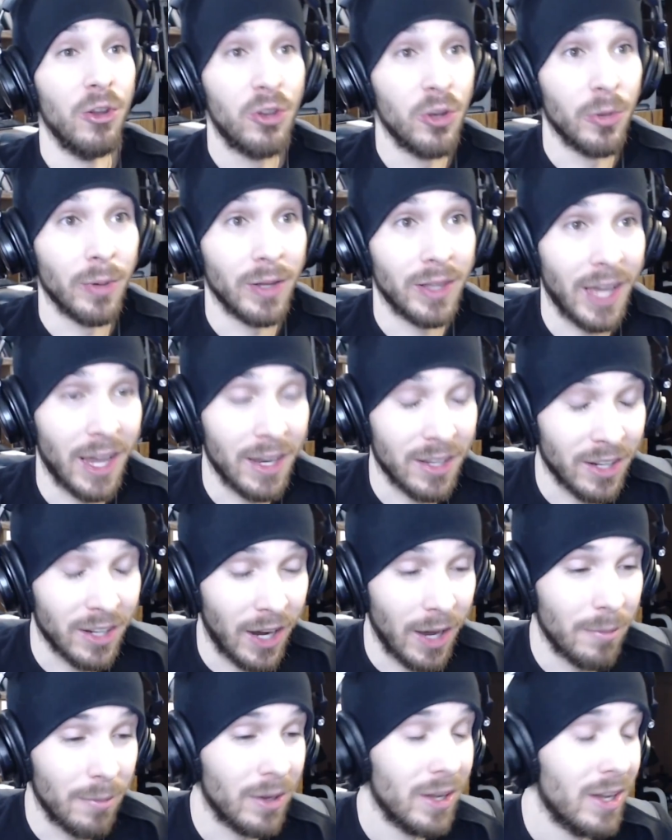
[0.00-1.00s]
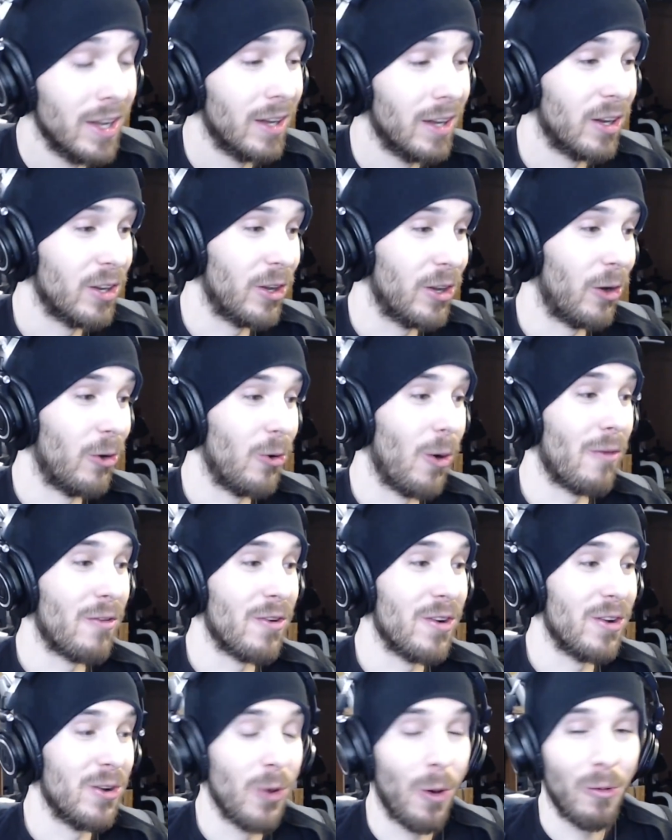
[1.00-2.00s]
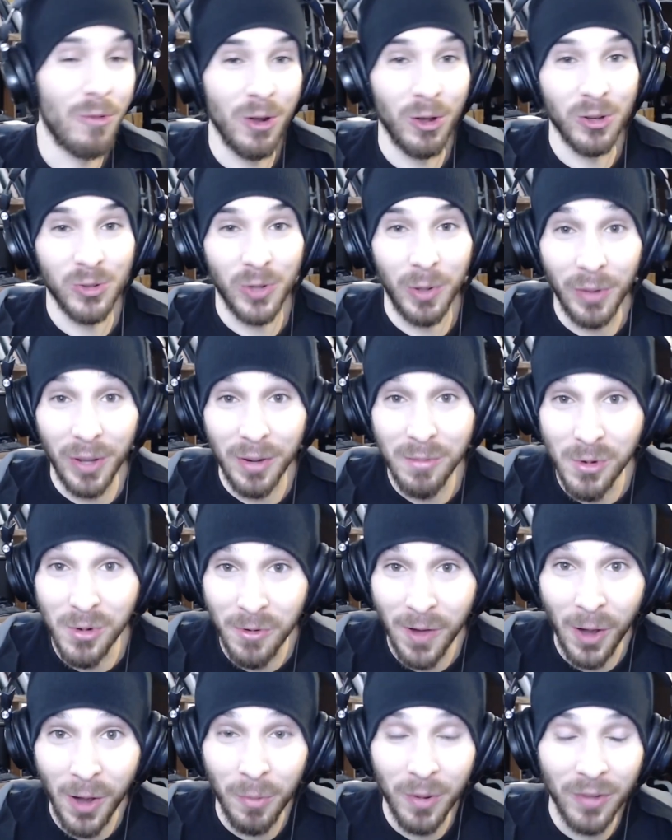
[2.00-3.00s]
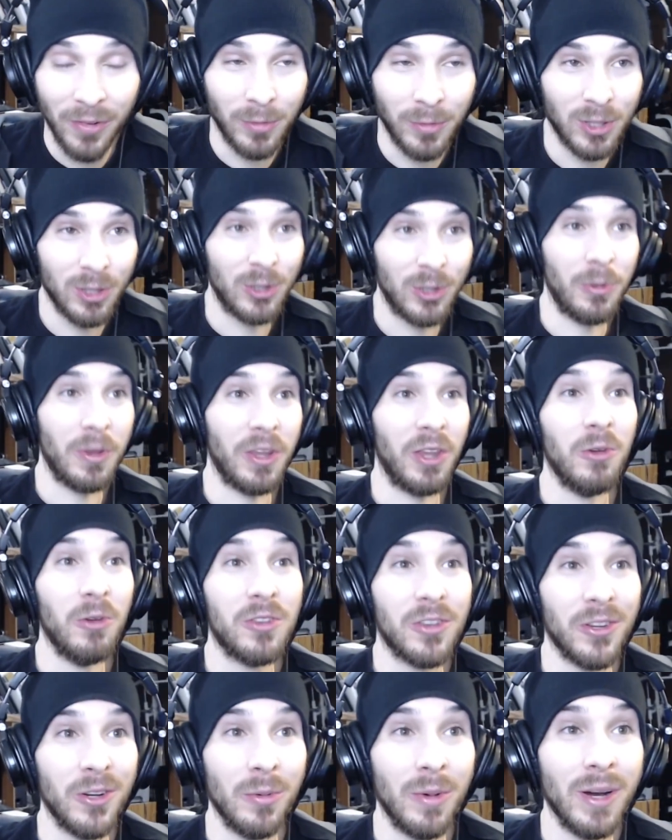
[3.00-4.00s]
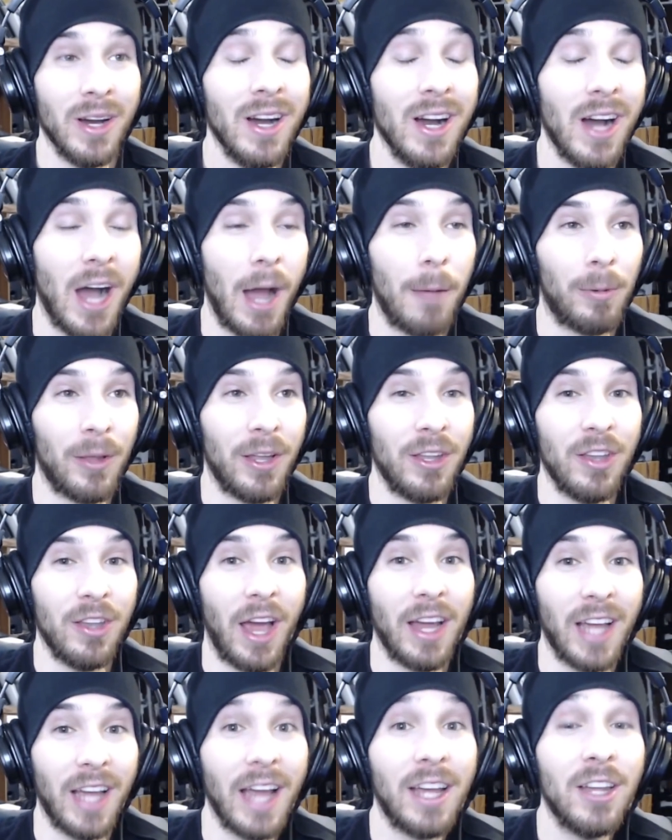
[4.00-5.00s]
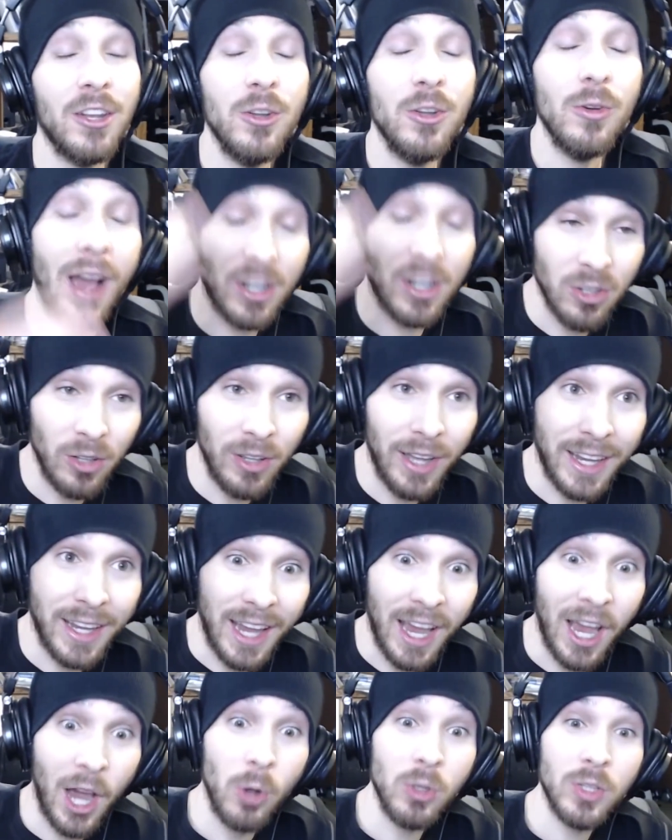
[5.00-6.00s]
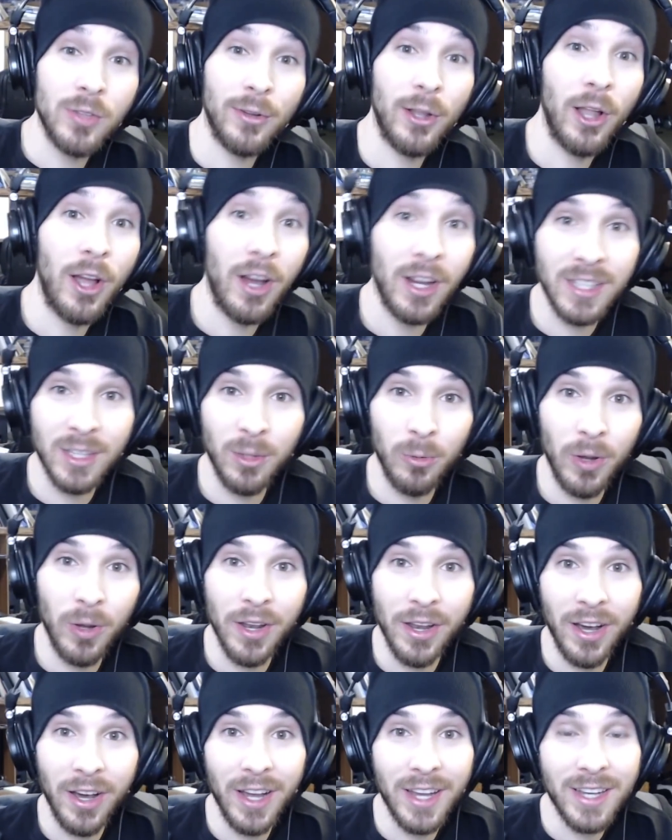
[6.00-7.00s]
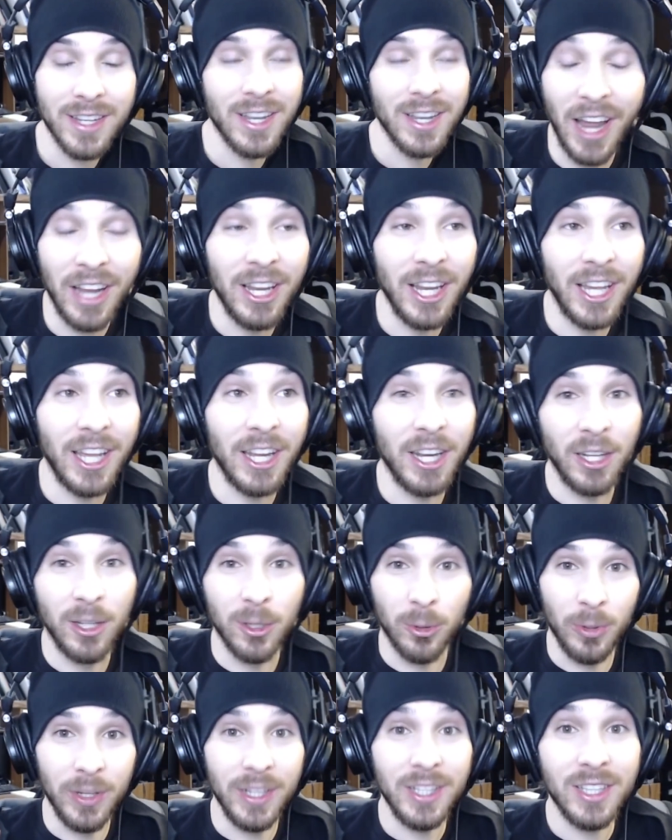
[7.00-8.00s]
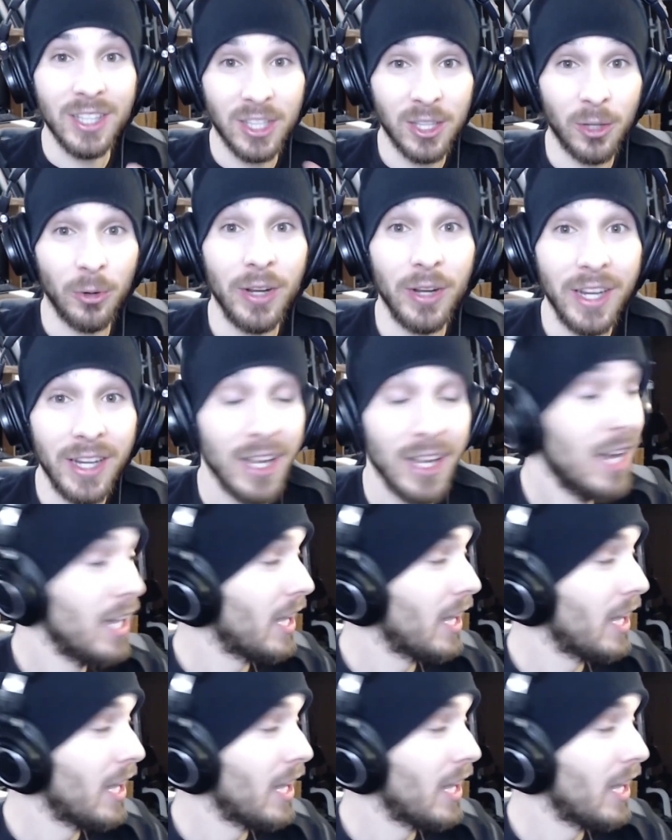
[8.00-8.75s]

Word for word: YouTube at that time, you know, whoever whoever knows when I'm gonna move out. But if I'm still doing YouTube, I plan to. I, I, could do actual like house vlogs and whatnot. I could get a green screen.